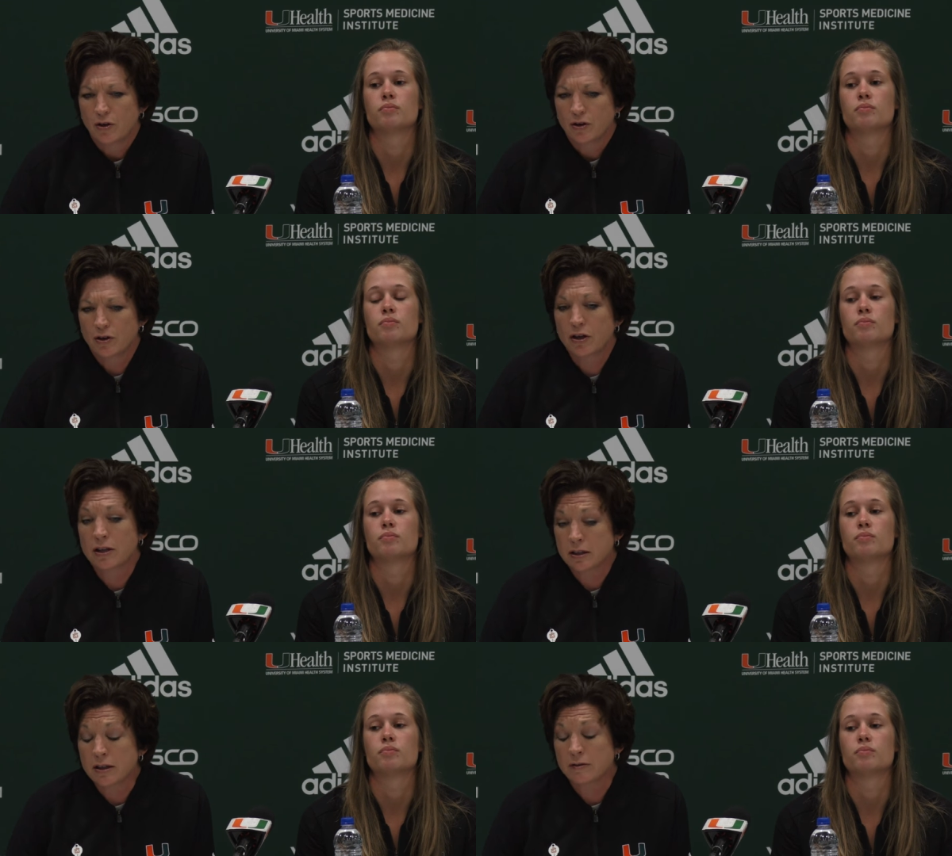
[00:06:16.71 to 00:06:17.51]
Speaker 1: you're
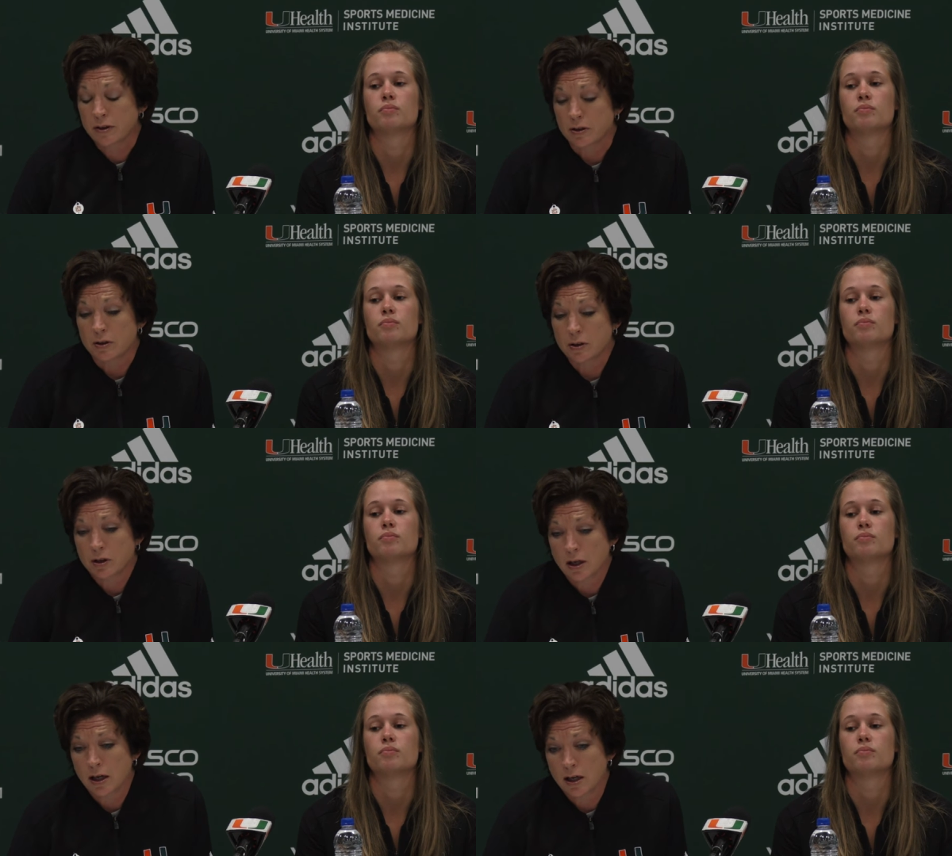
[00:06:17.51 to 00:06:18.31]
going to love her.
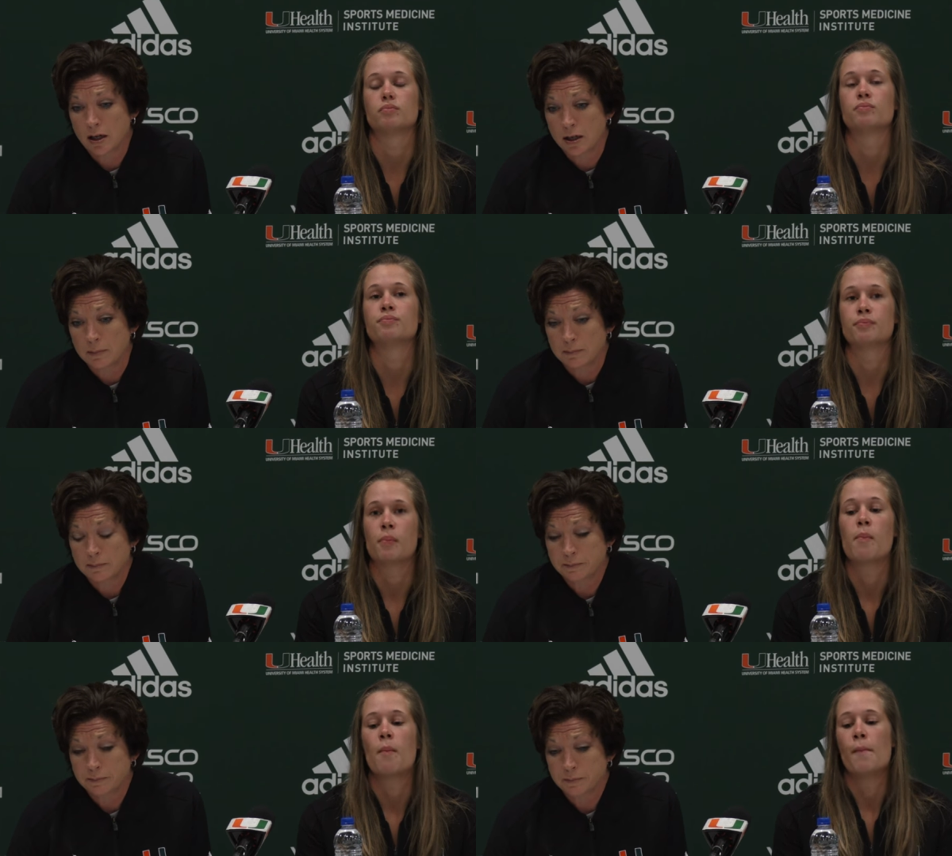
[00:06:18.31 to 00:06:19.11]
Um,
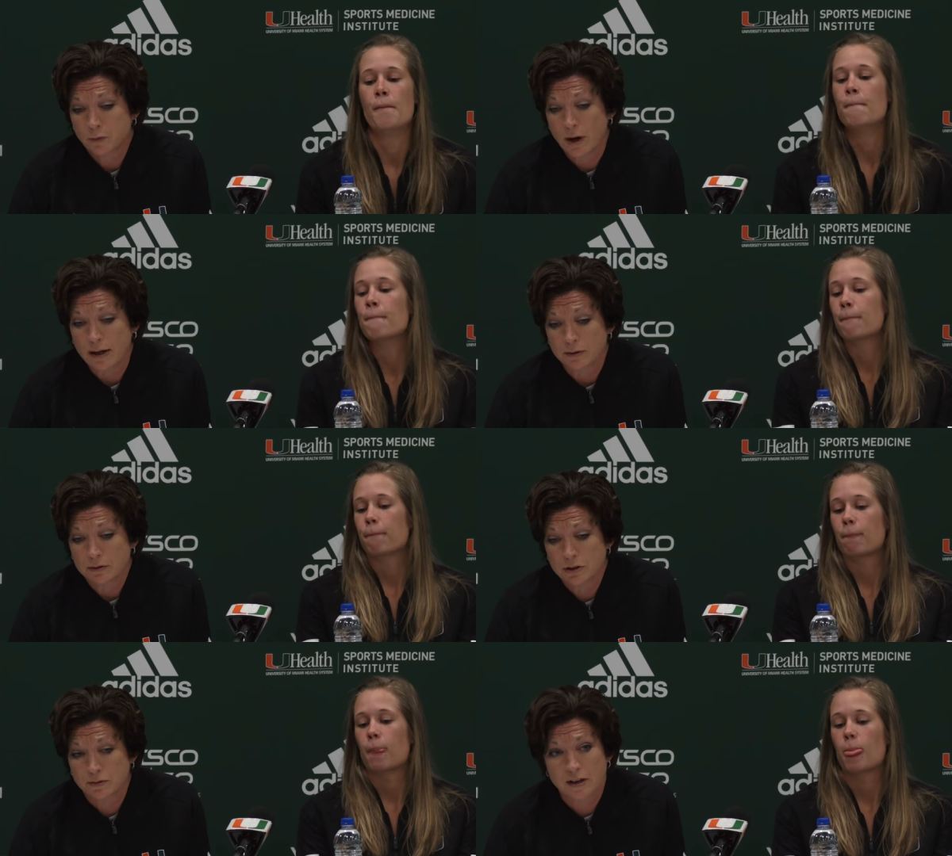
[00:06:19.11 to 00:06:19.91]
wow.
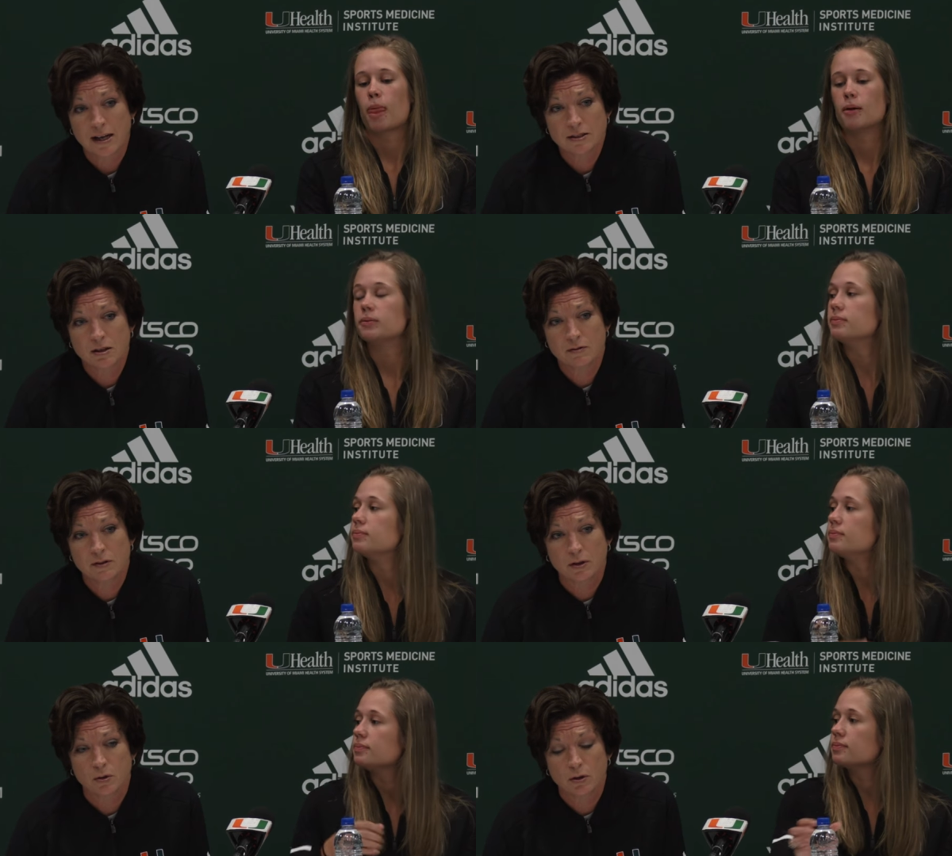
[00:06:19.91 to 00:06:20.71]
She flies all
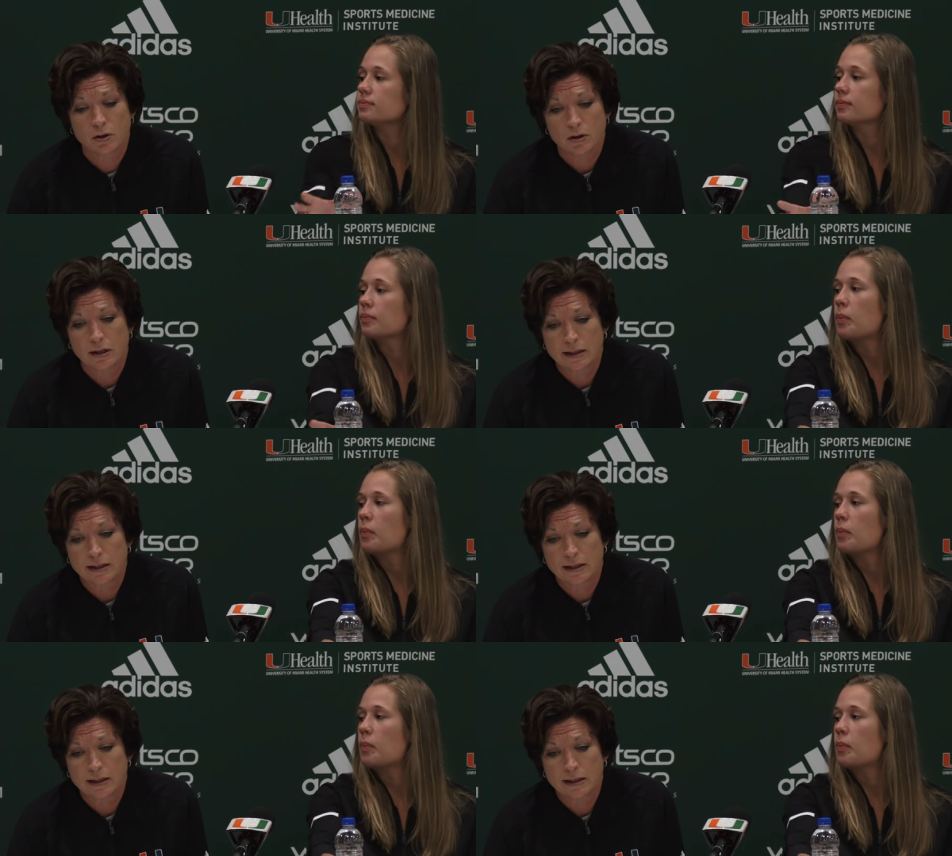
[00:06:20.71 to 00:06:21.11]
over the court.